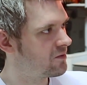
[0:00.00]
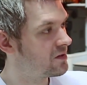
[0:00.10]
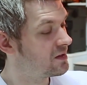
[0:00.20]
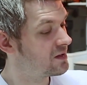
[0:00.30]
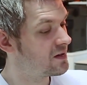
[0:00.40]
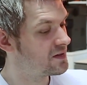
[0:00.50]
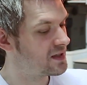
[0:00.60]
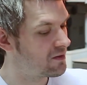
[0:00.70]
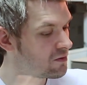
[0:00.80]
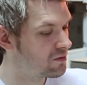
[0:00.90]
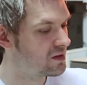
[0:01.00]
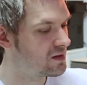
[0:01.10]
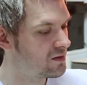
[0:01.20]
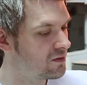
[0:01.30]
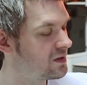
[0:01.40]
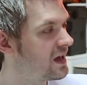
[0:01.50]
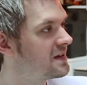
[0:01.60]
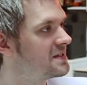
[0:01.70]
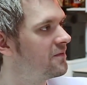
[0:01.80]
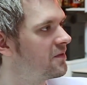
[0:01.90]
What they've done is all the
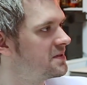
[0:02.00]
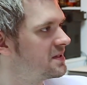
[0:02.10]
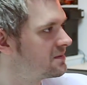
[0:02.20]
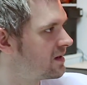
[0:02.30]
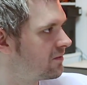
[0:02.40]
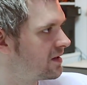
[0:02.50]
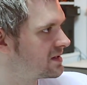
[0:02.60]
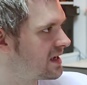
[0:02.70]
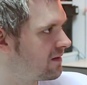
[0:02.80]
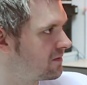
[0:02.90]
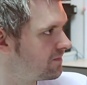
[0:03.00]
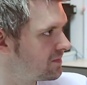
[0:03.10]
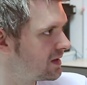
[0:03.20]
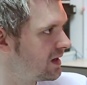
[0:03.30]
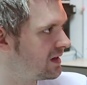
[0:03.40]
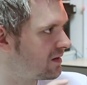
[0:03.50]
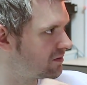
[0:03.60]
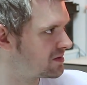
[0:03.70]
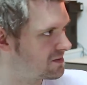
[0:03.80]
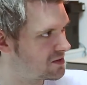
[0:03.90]
additive ones are worked out, and then
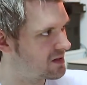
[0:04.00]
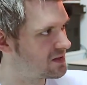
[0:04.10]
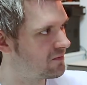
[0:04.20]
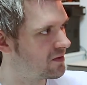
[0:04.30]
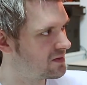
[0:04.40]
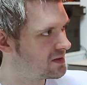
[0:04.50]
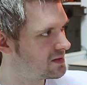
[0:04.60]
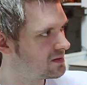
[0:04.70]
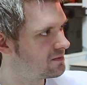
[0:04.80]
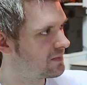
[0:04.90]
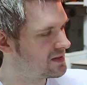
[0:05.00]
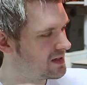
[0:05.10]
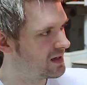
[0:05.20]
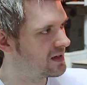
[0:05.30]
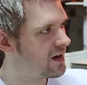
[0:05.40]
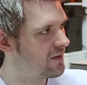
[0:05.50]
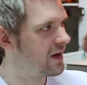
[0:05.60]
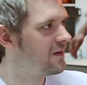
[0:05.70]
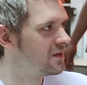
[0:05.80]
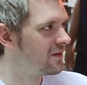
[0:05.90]
all the subtractive ones basically carve
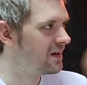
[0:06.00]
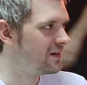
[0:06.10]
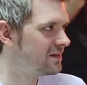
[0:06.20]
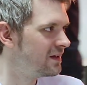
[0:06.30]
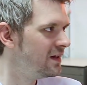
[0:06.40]
out of your island.